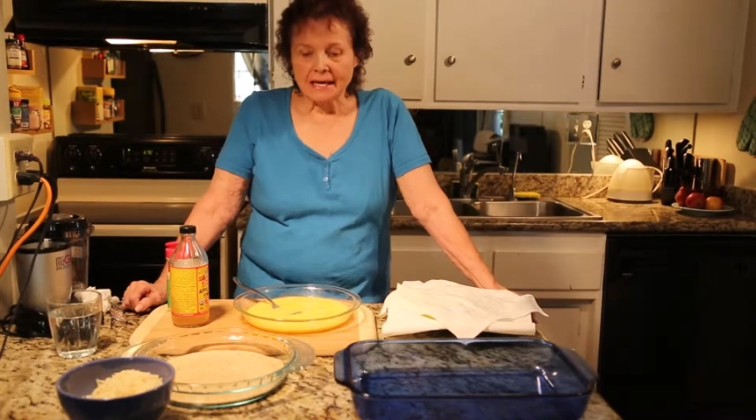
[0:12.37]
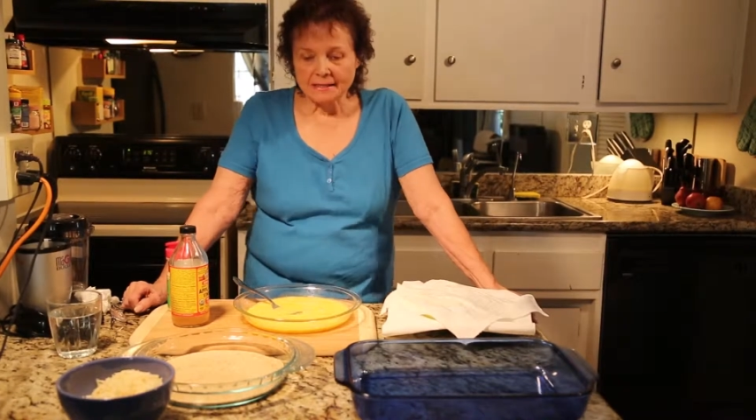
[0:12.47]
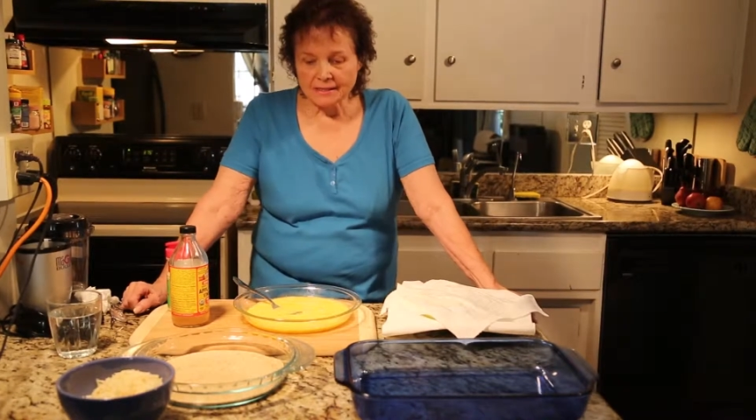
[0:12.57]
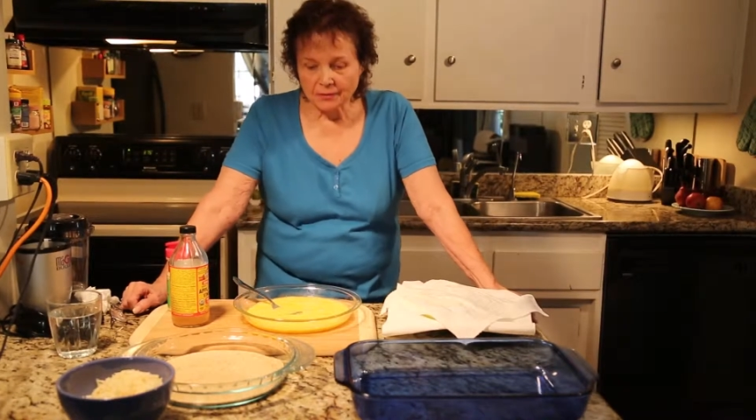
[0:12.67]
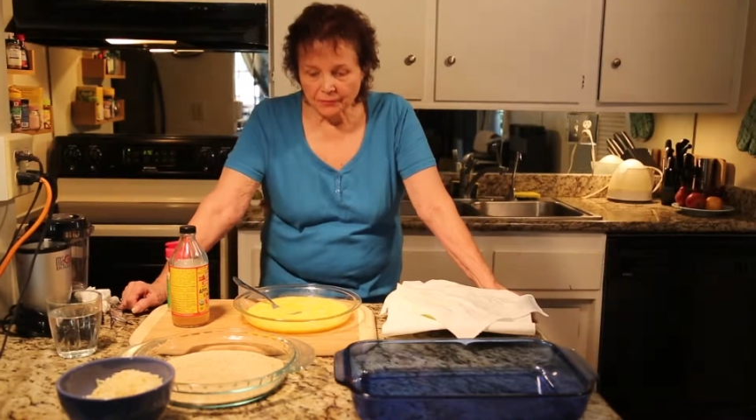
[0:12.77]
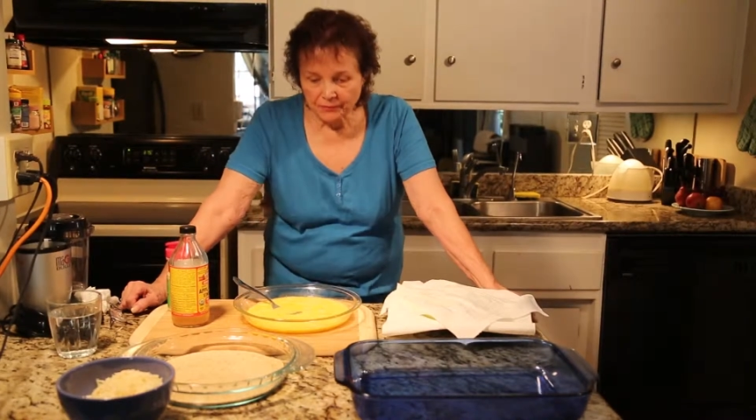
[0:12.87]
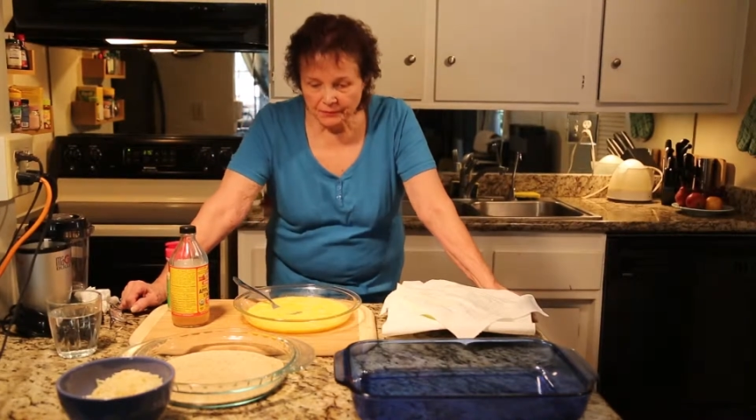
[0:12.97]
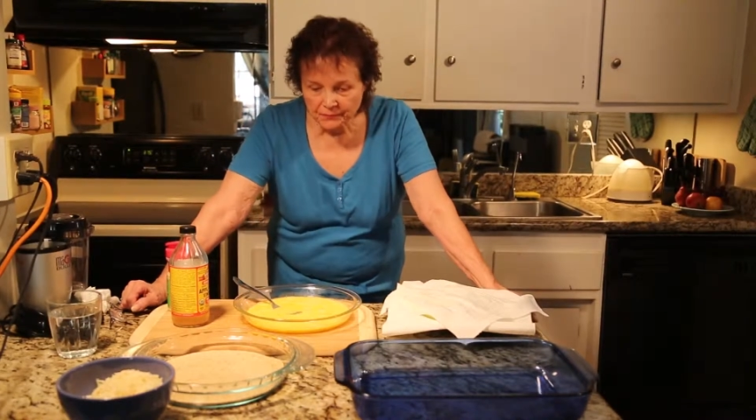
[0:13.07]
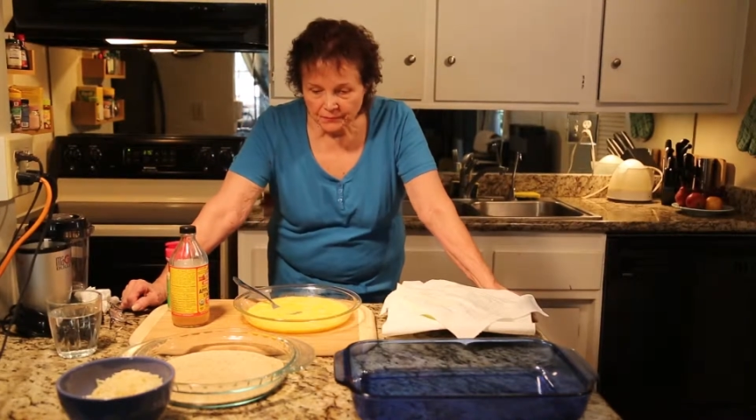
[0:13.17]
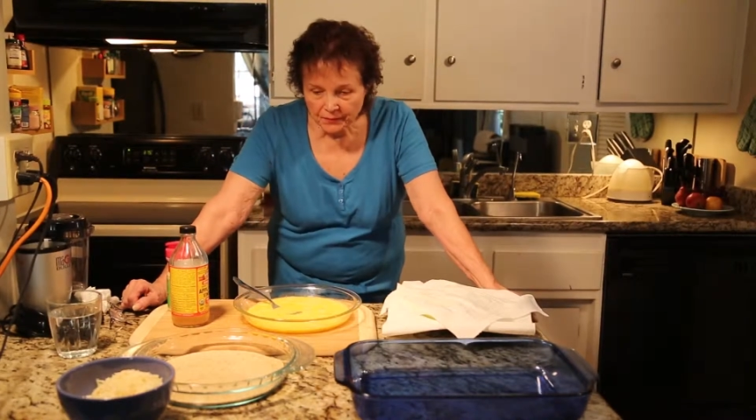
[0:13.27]
Nancy
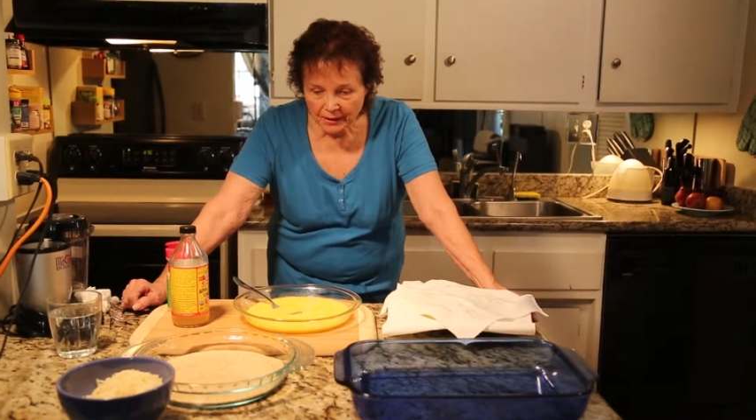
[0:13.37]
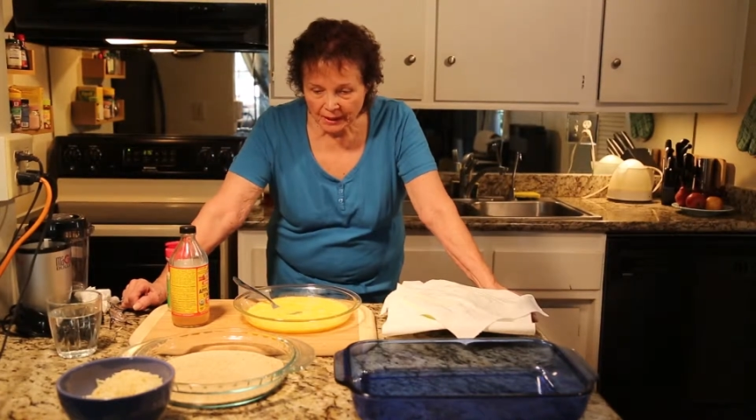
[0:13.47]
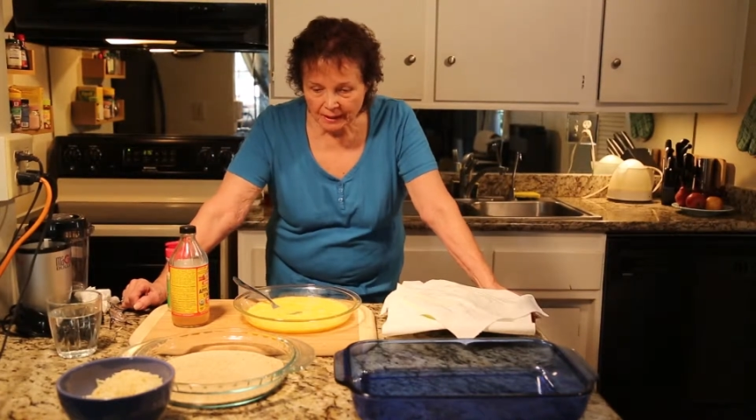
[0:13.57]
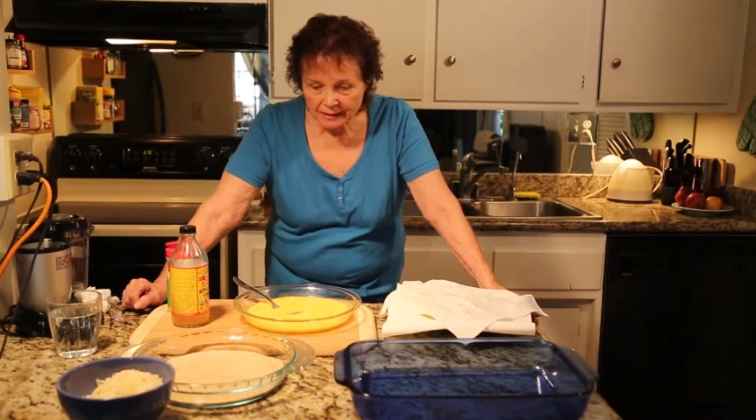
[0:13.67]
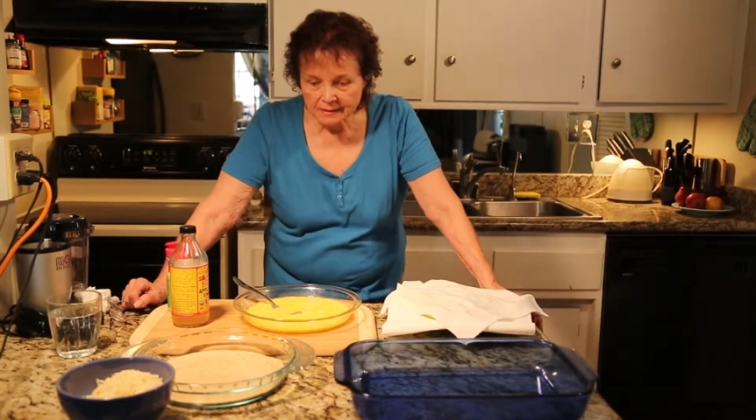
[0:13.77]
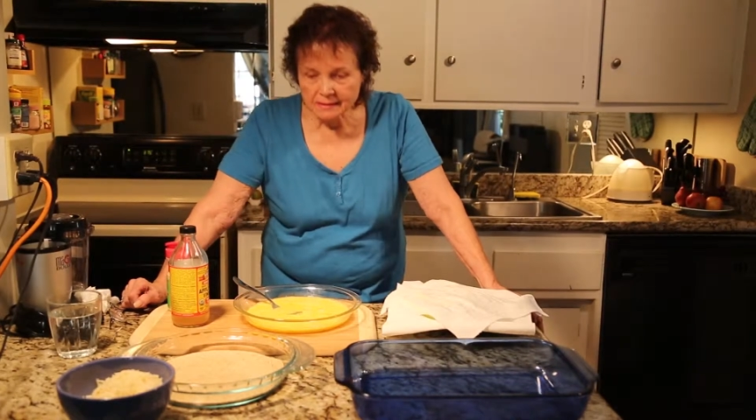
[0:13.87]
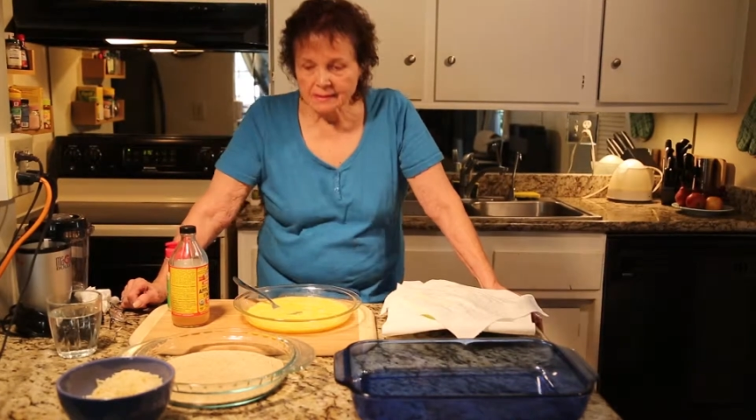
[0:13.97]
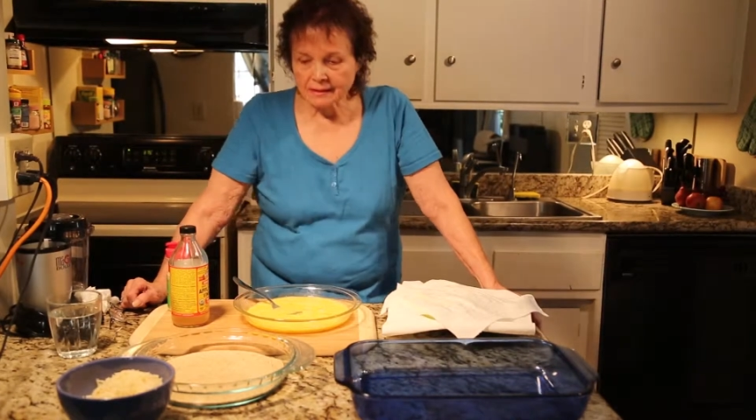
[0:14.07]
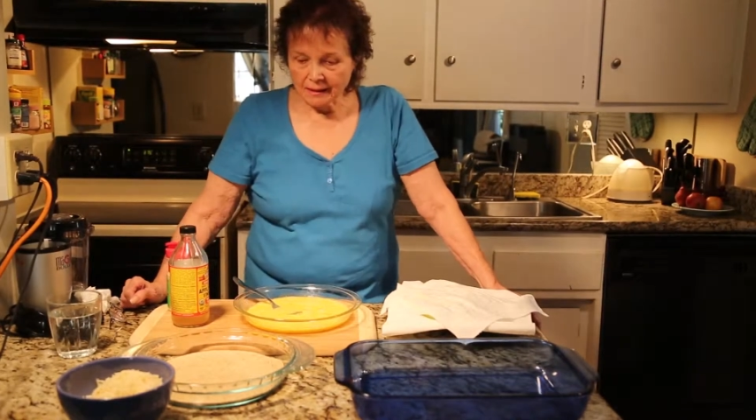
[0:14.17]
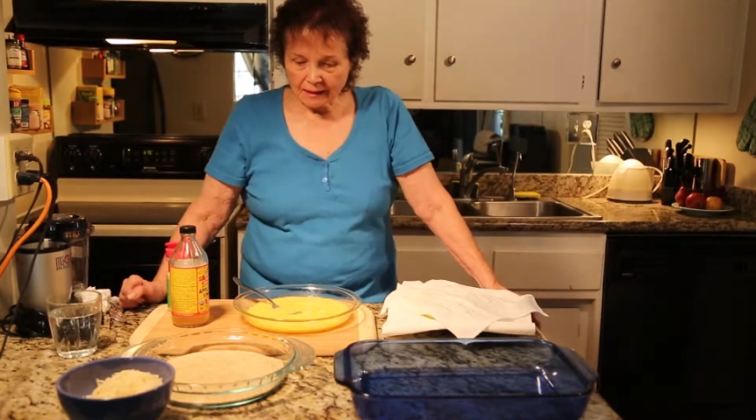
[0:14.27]
Griffin,
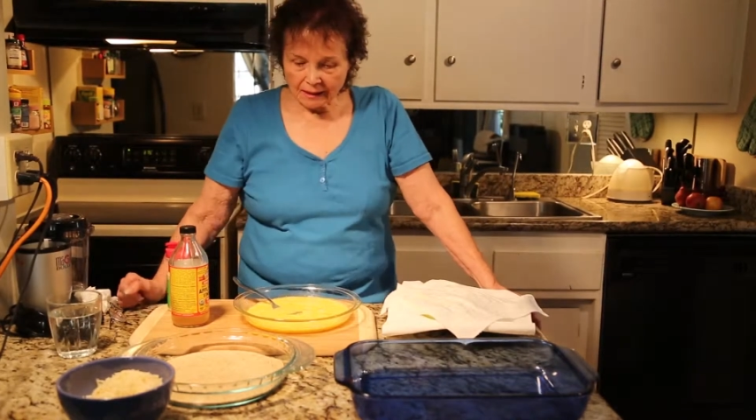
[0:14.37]
and